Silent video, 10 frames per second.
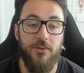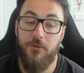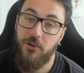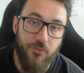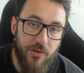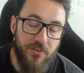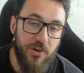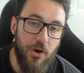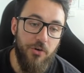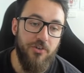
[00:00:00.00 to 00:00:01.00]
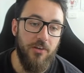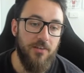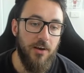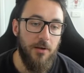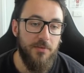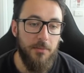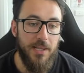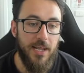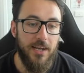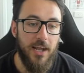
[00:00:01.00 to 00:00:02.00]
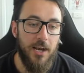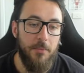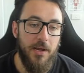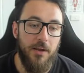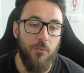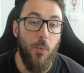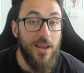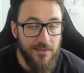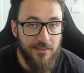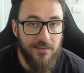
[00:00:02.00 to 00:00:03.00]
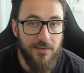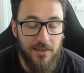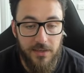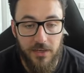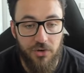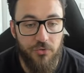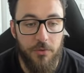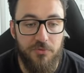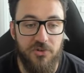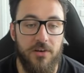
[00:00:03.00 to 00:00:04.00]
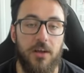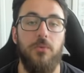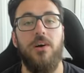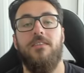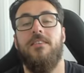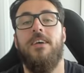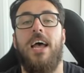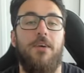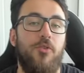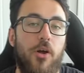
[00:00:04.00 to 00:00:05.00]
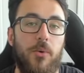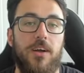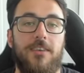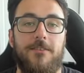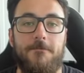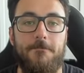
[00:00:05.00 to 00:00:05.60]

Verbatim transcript: if you're interested in coaching, sign up to the Mid Lane Academy waitlist in the description. Otherwise, have a great one, guys.